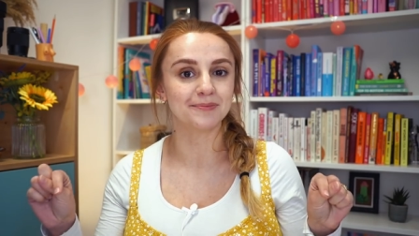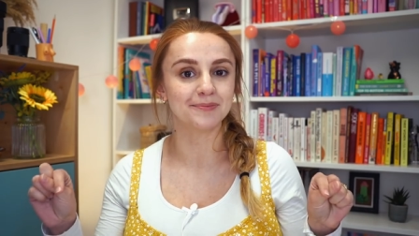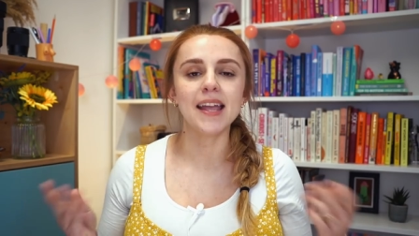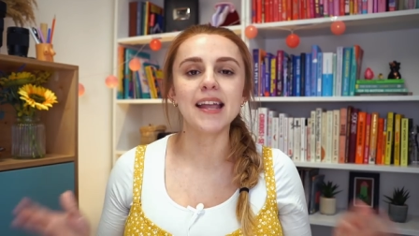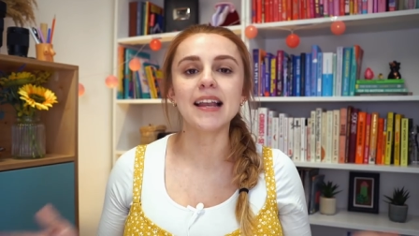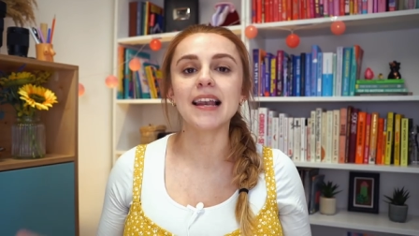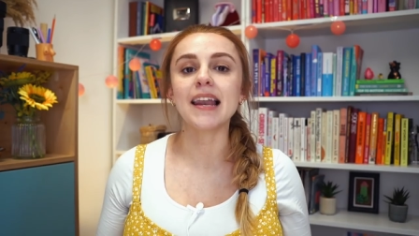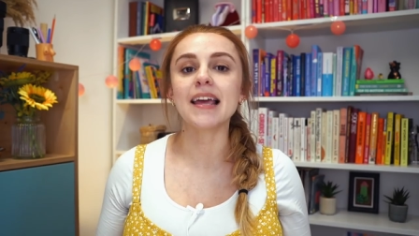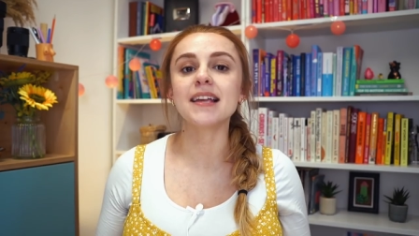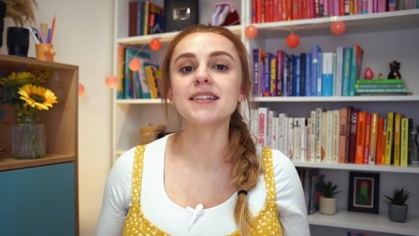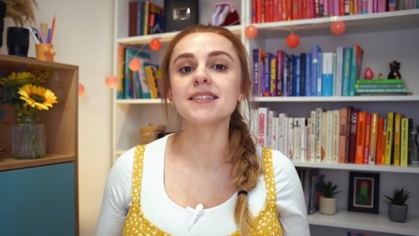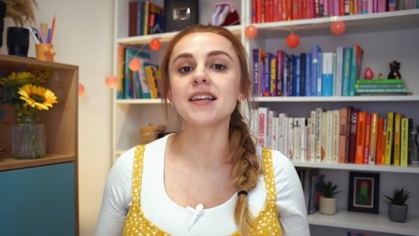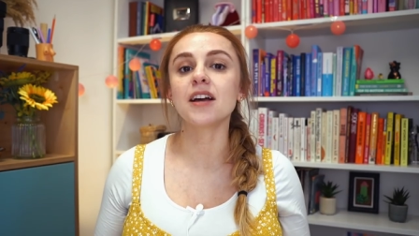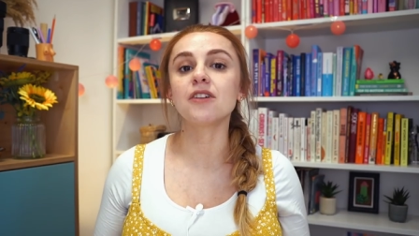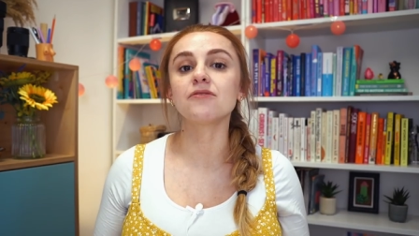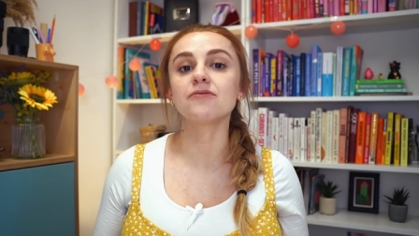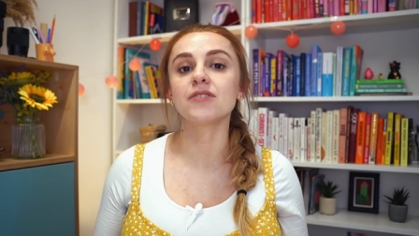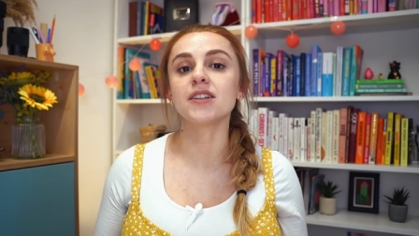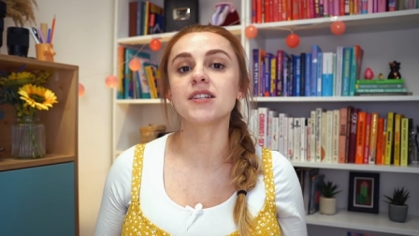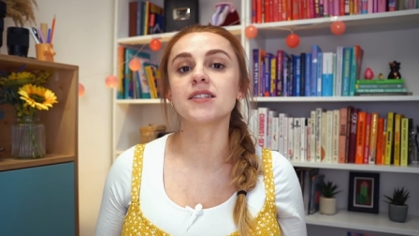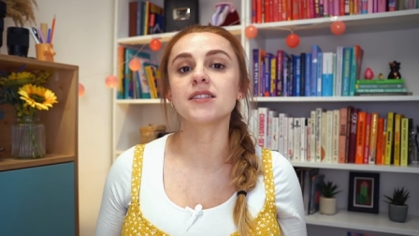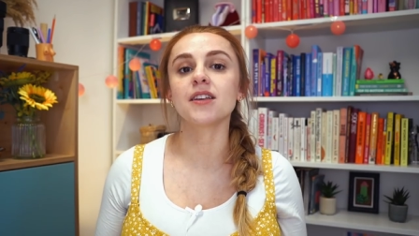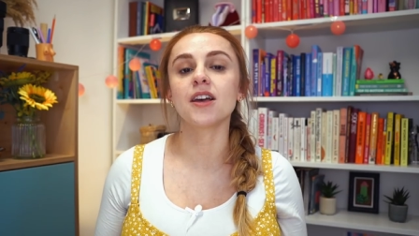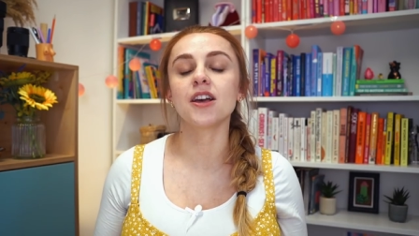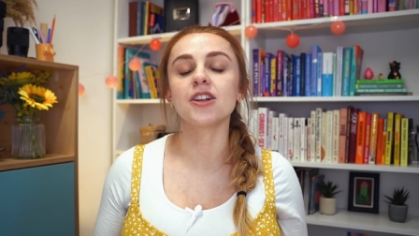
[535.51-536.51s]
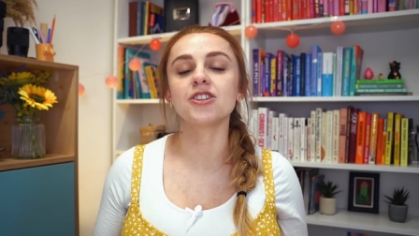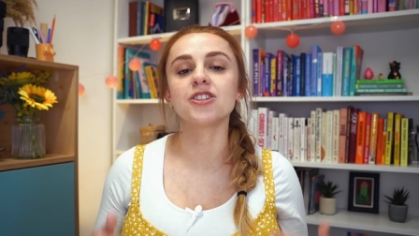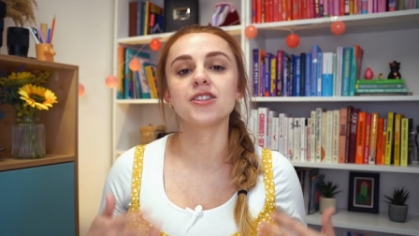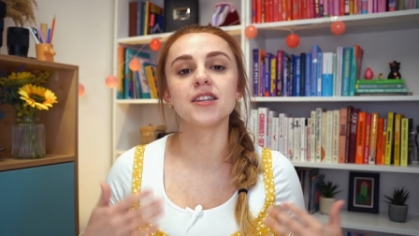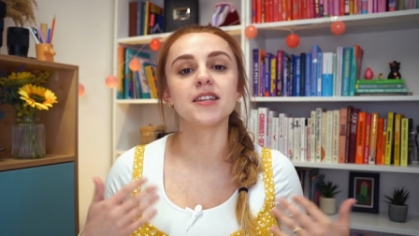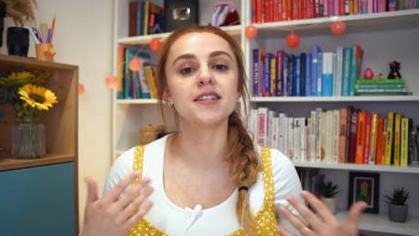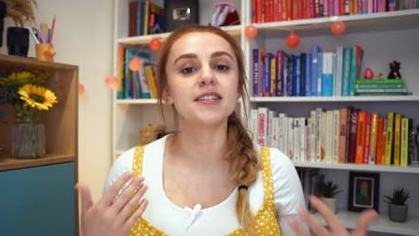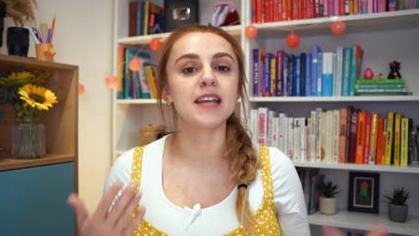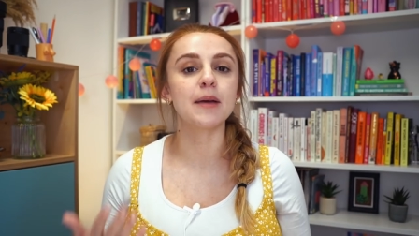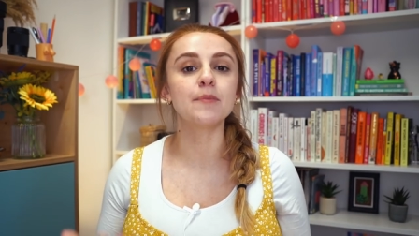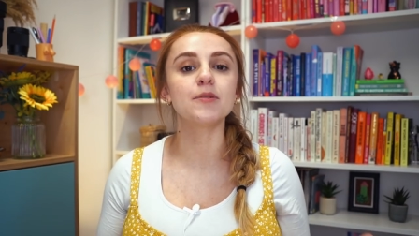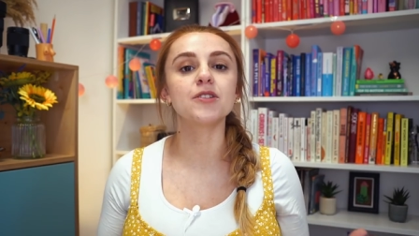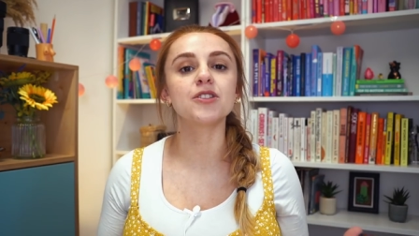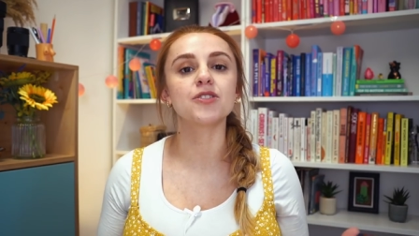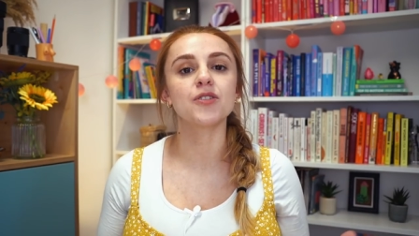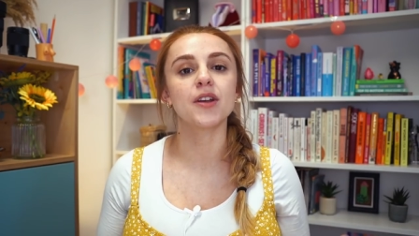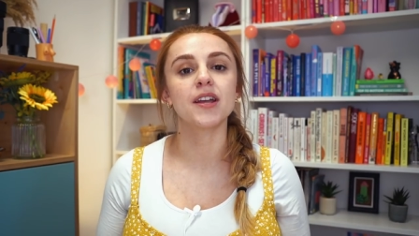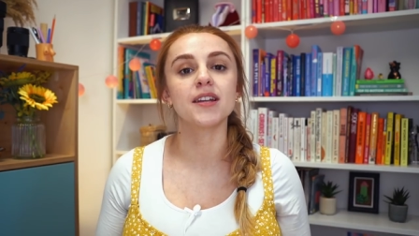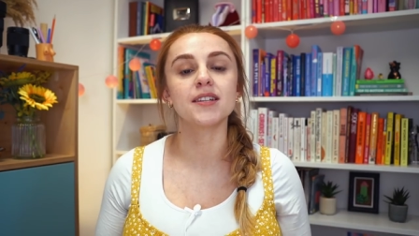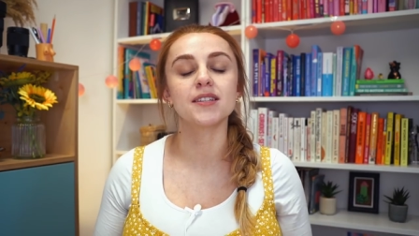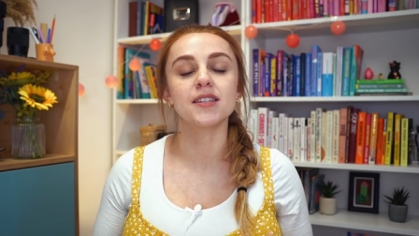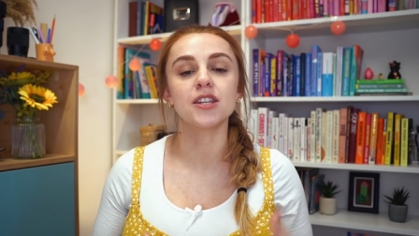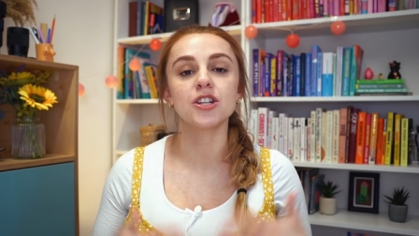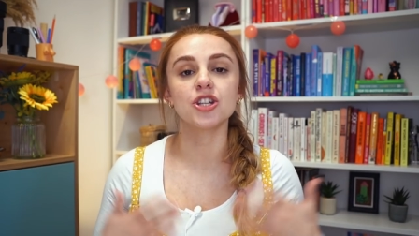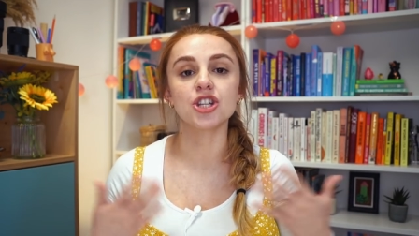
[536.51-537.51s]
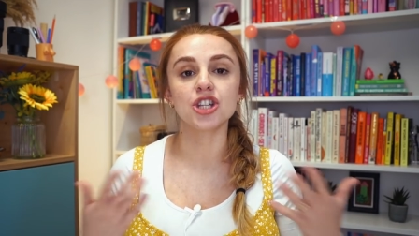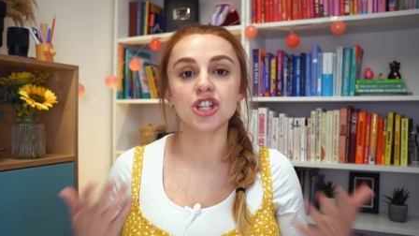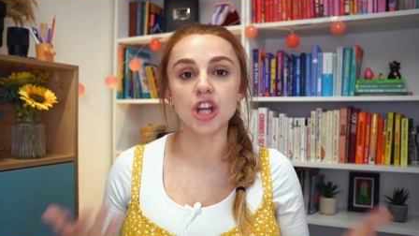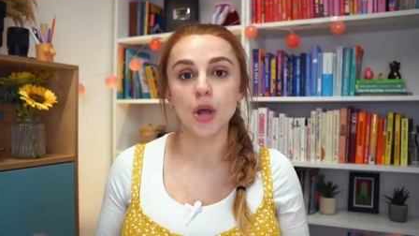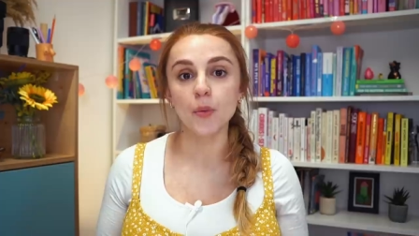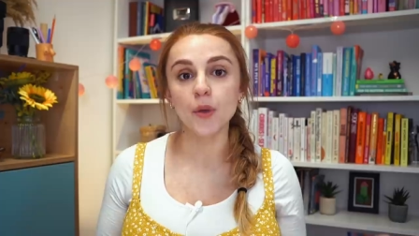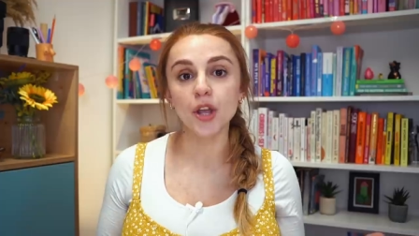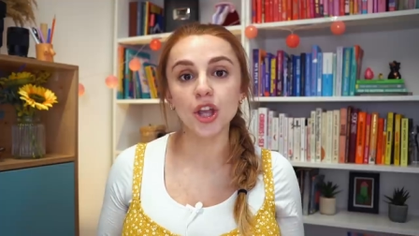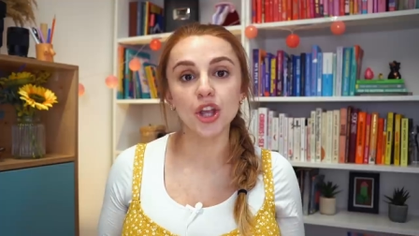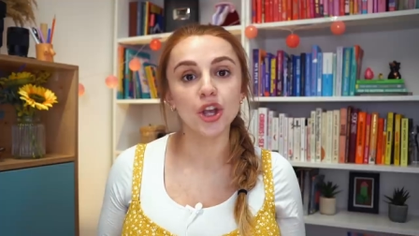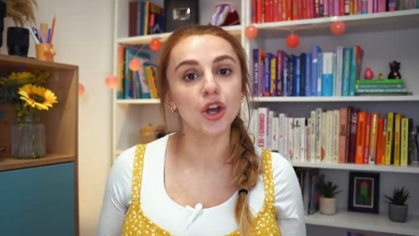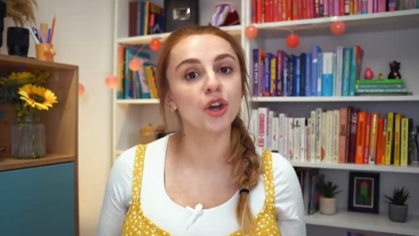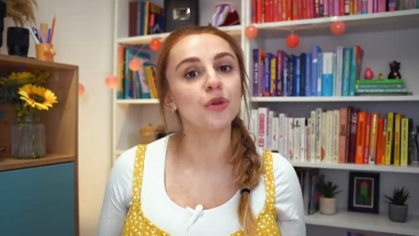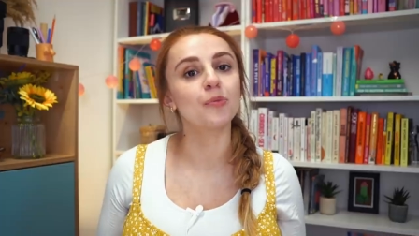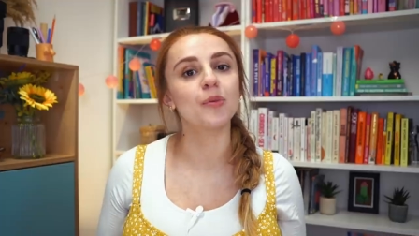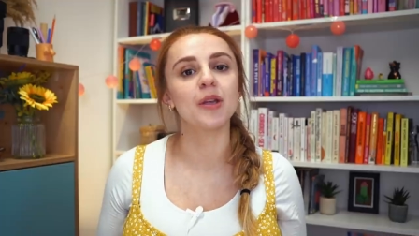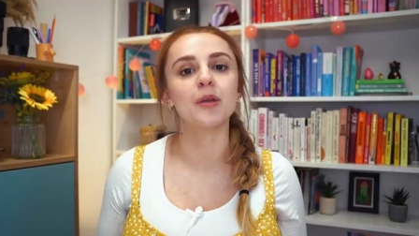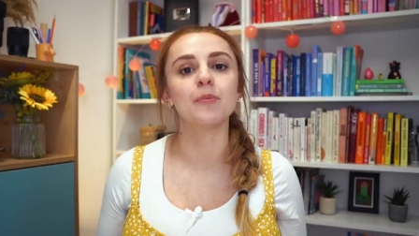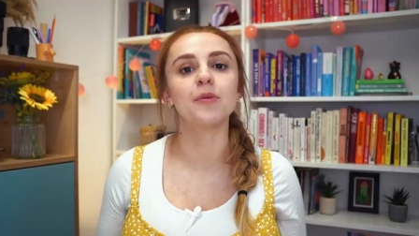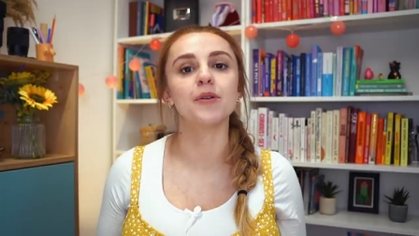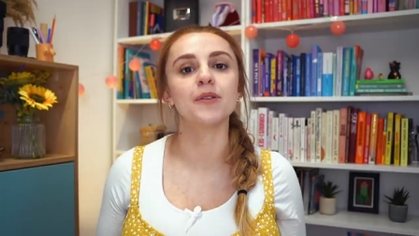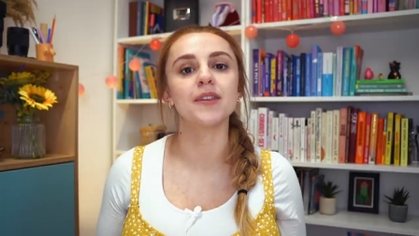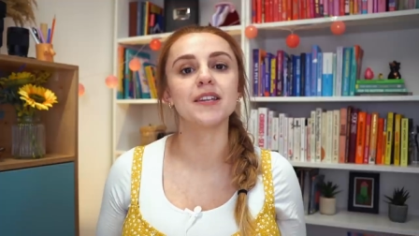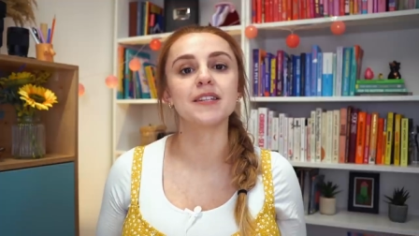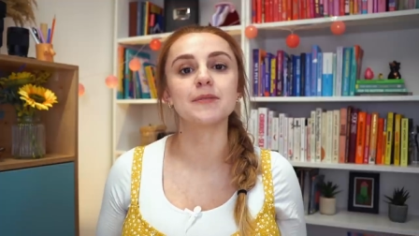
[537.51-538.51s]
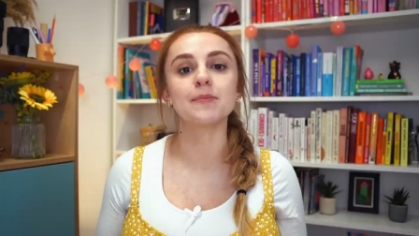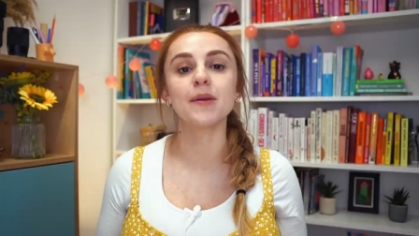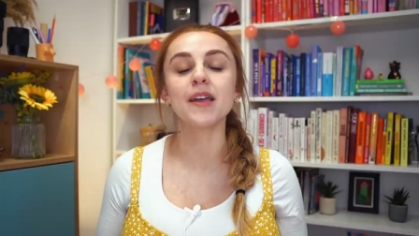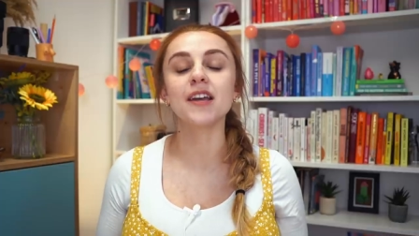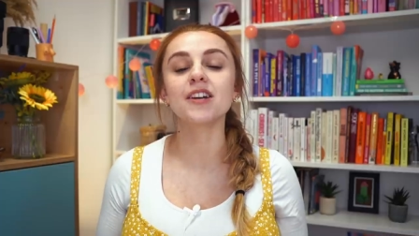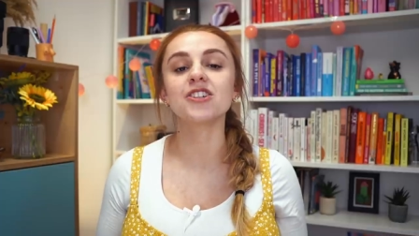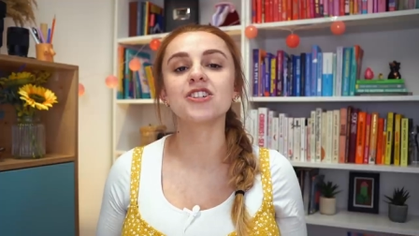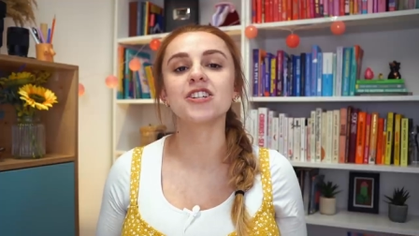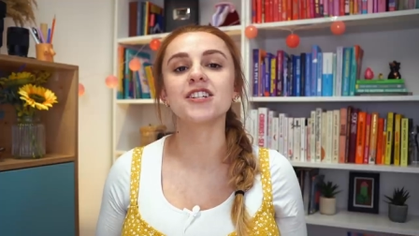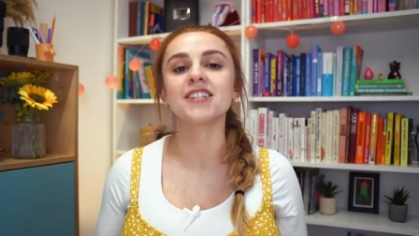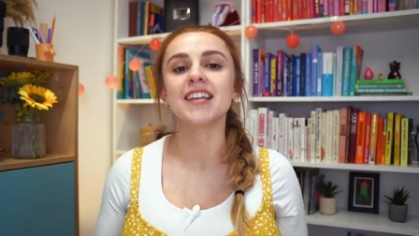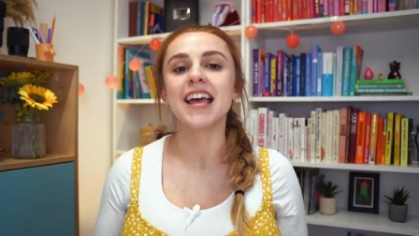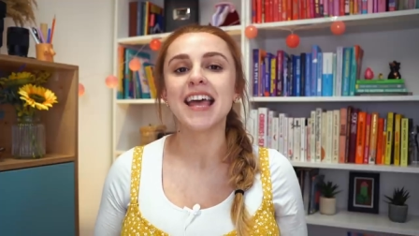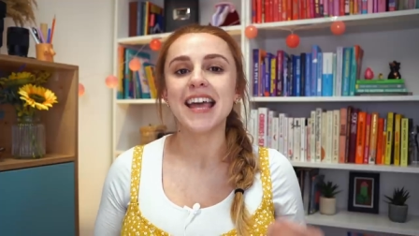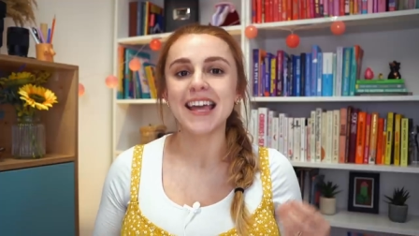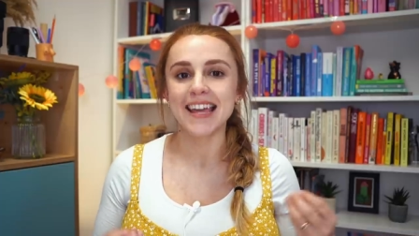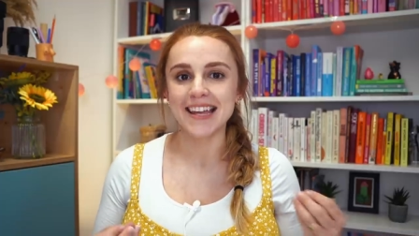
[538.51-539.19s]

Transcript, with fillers: He lays out research that demonstrates that showing young people these pictures